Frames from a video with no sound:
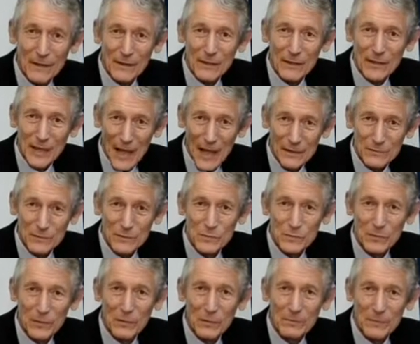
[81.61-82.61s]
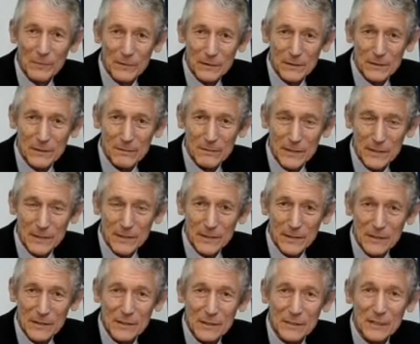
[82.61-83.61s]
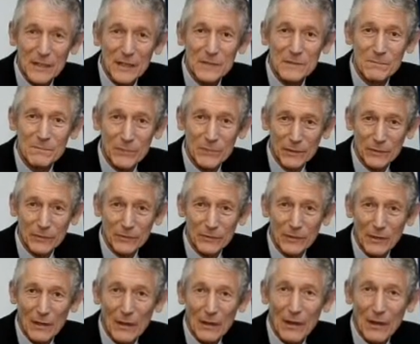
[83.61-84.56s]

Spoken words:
The Catridge World business is built